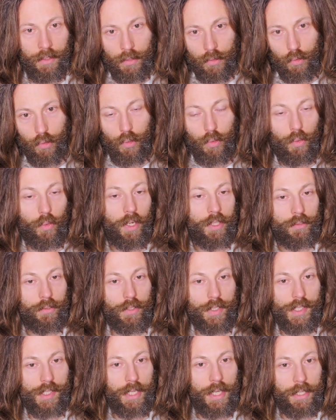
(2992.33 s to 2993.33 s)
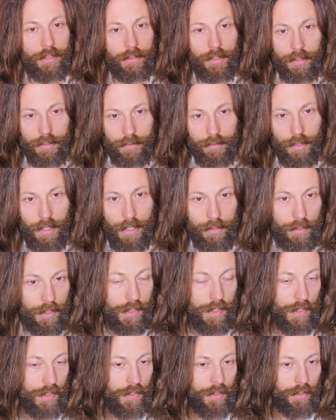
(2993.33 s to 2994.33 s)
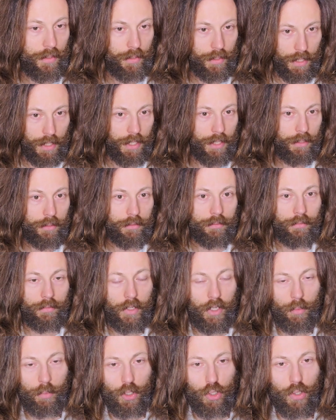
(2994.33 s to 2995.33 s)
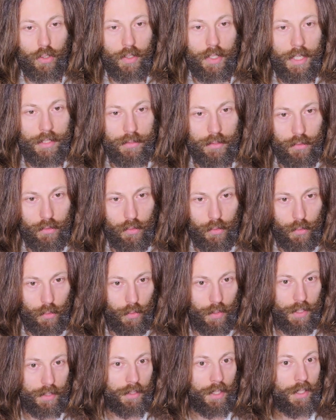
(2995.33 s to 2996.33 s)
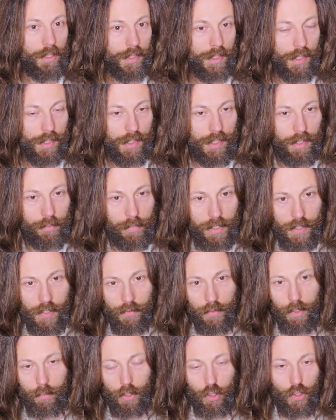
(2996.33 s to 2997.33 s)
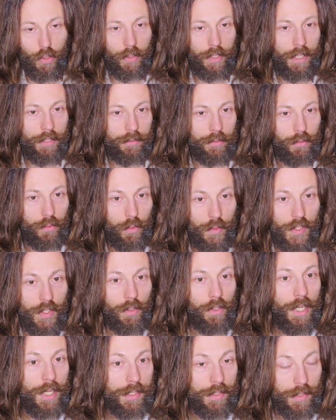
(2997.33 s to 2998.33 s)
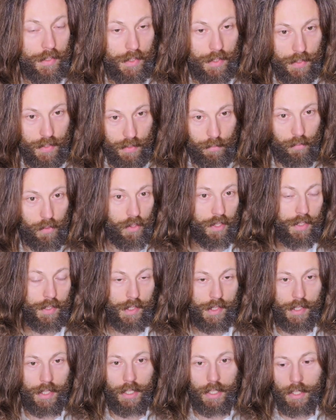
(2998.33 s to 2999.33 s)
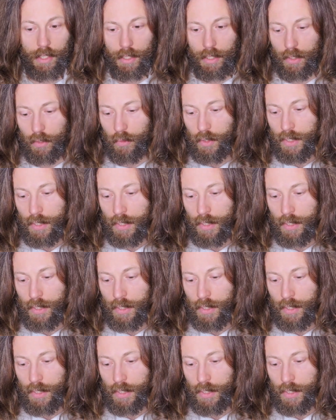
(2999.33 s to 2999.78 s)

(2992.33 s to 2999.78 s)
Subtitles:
through understanding. And this is, again, very much connected to Catholicism. It's very much connected to scholasticism. You can see how